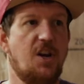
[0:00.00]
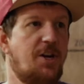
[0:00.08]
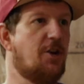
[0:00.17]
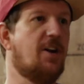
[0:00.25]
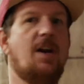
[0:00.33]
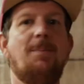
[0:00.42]

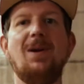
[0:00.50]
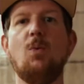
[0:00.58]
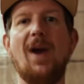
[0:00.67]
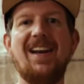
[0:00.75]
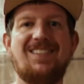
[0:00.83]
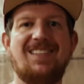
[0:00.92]
you're going to be
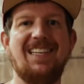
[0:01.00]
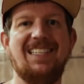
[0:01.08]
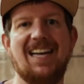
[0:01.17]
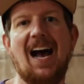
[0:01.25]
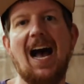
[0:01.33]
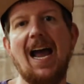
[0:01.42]
wasting
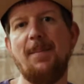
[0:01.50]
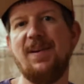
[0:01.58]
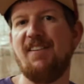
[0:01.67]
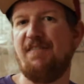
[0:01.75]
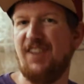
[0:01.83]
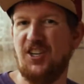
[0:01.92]
time
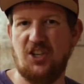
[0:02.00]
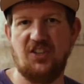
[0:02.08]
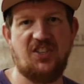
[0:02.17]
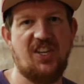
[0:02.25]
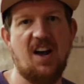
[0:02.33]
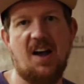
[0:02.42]
and
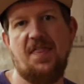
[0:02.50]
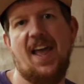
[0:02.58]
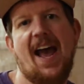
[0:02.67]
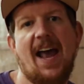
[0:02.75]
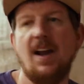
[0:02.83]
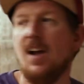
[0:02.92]
efficiency on
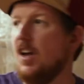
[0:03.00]
that.